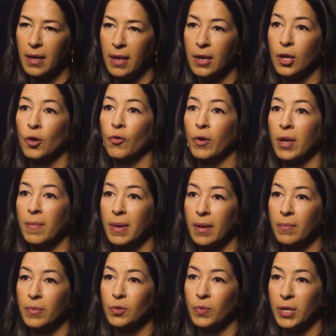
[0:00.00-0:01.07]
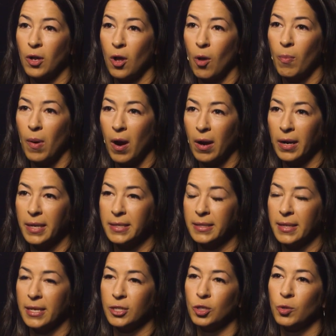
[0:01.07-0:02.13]
an agreement between all parties
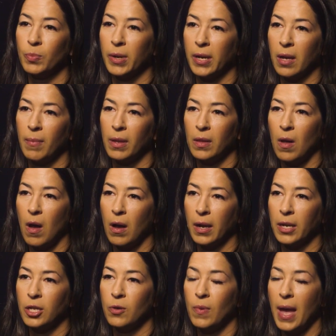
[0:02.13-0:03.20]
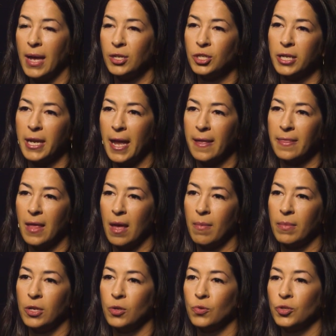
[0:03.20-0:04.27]
unless you bring them along and you educate them
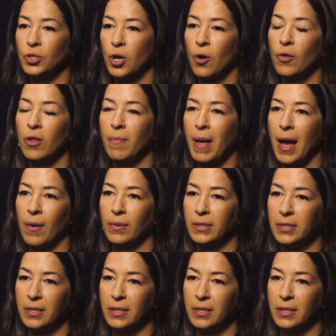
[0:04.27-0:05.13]
and you show them how it's